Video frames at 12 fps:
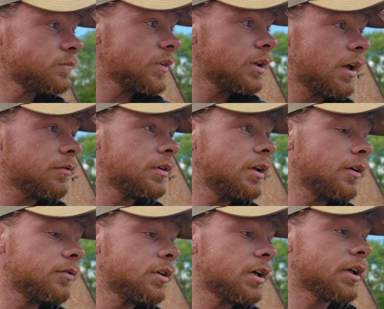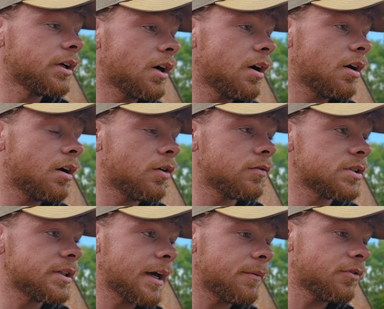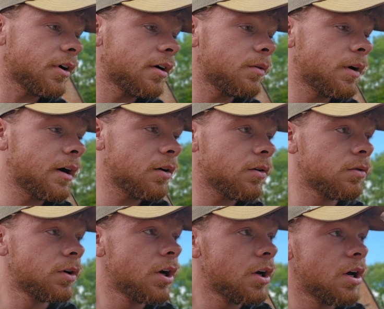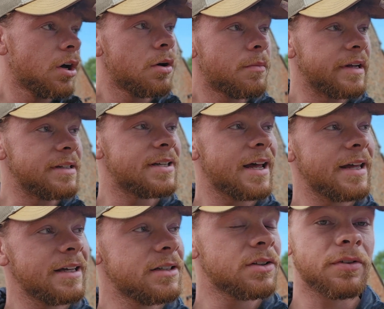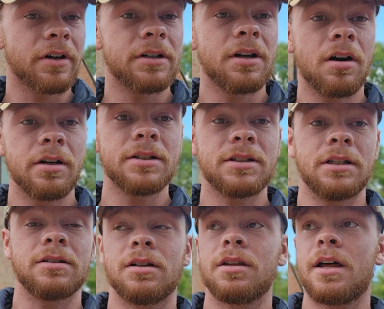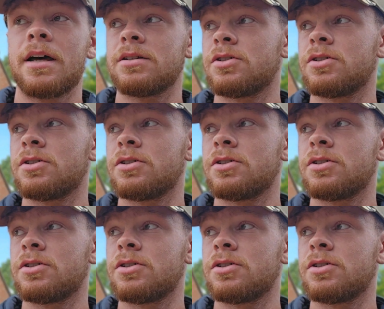Lovely looking car, obviously kept very well maintained, very nice, things like that.